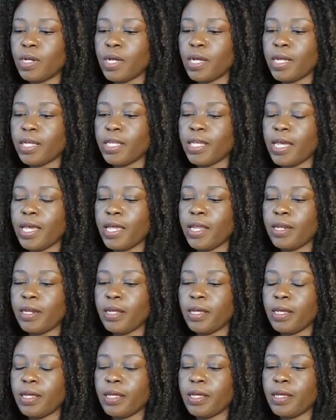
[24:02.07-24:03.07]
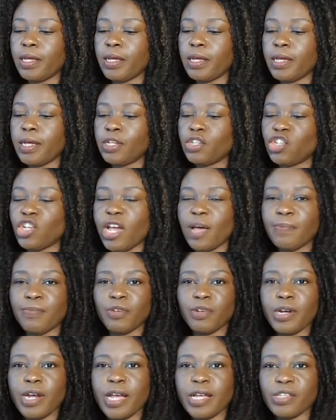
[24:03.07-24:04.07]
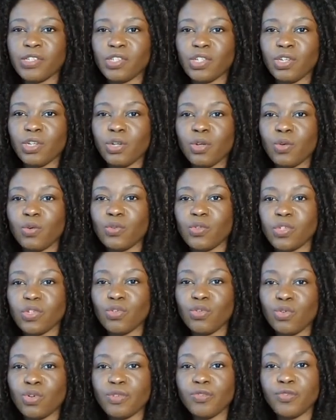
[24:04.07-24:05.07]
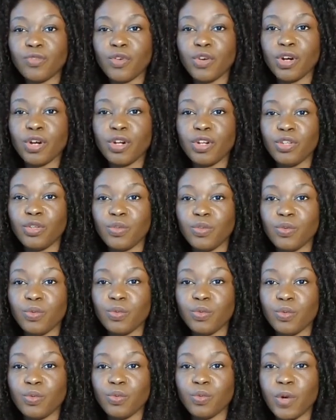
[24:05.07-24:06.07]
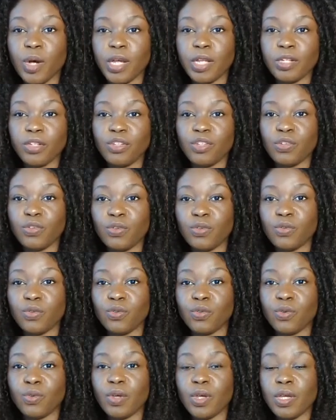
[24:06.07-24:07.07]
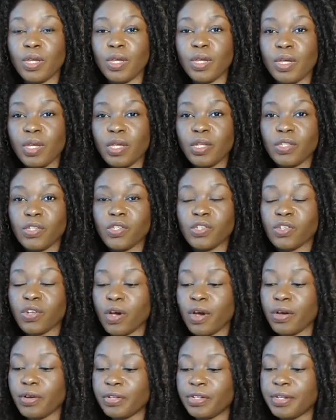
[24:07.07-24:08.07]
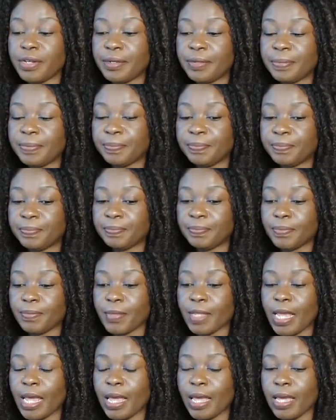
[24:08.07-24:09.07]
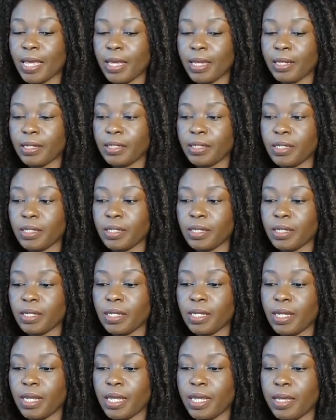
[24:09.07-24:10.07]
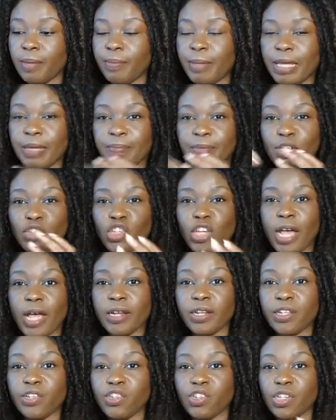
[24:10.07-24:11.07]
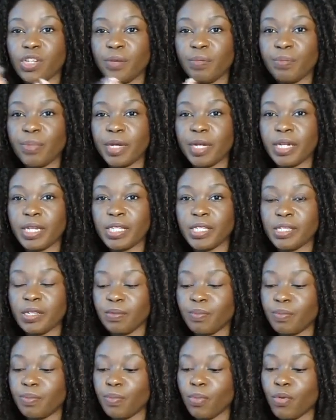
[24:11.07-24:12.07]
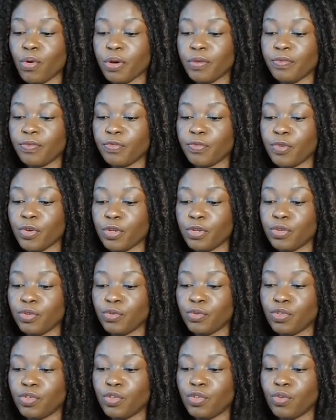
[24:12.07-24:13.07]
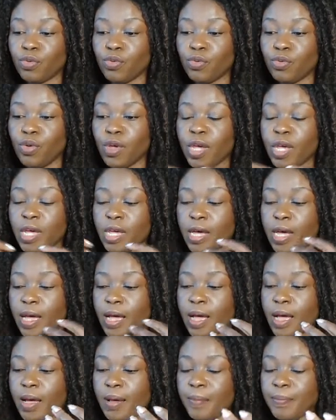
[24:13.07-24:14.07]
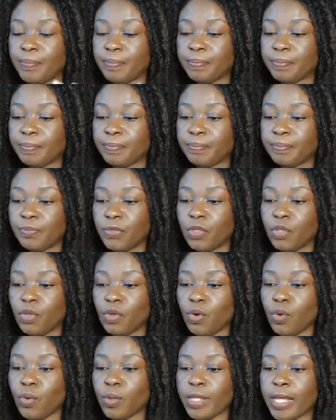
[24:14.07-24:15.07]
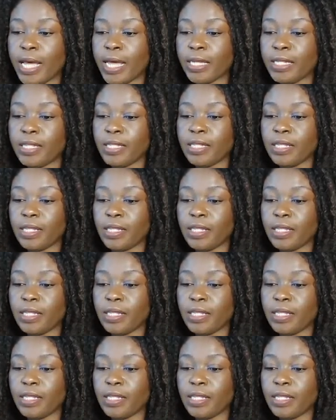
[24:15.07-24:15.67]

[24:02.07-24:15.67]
again, a chapter has to close in order for a new one to start. And it may be challenging, but it's important for you to um, know that